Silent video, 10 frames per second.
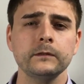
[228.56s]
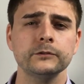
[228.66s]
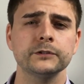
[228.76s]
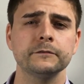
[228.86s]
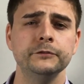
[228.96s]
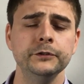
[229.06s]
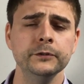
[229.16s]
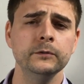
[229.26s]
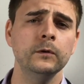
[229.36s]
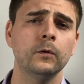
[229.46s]
So if
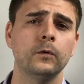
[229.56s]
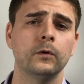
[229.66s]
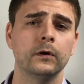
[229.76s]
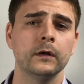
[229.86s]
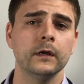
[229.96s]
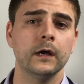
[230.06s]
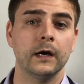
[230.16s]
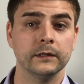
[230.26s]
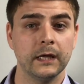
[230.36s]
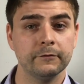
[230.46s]
you or
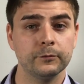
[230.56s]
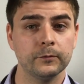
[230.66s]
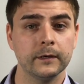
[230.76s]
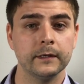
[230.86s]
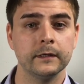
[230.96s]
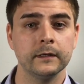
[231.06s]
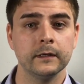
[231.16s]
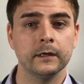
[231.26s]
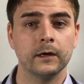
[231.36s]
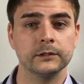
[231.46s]
a loved one
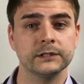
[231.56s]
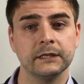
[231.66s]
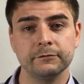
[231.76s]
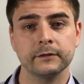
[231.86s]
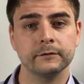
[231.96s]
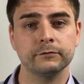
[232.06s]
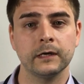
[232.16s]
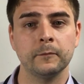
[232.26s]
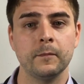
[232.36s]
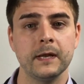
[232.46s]
are suffering
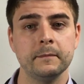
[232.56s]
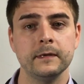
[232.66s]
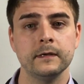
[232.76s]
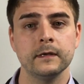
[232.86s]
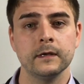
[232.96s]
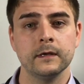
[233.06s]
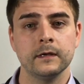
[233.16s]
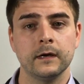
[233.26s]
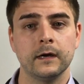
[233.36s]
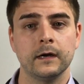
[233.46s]
from, or maybe
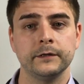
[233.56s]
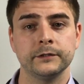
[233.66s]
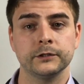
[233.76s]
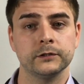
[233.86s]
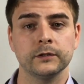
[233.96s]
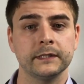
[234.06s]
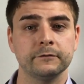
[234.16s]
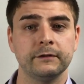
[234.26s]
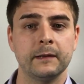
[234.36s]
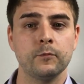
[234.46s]
you're just looking
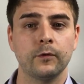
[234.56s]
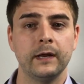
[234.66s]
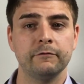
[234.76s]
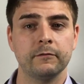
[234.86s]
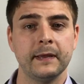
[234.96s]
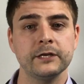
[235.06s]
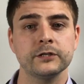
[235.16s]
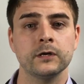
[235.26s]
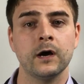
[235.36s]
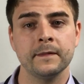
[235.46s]
to find more
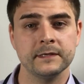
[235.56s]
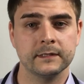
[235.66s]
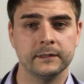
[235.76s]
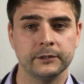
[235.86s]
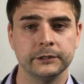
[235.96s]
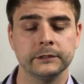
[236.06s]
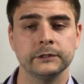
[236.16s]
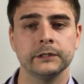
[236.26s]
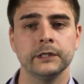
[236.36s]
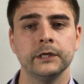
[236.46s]
information on these
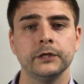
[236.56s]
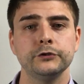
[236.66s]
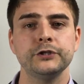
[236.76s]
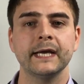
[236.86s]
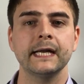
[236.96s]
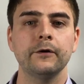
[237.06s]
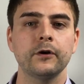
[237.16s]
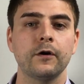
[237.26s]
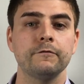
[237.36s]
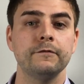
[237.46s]
conditions, check
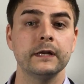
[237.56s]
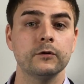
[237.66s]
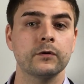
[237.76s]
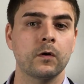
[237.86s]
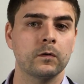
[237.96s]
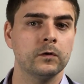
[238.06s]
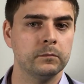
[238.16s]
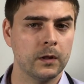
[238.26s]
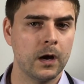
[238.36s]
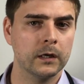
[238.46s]
out our video and article
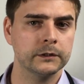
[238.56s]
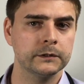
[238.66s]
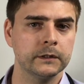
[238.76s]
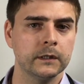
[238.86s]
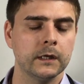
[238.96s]
blogs.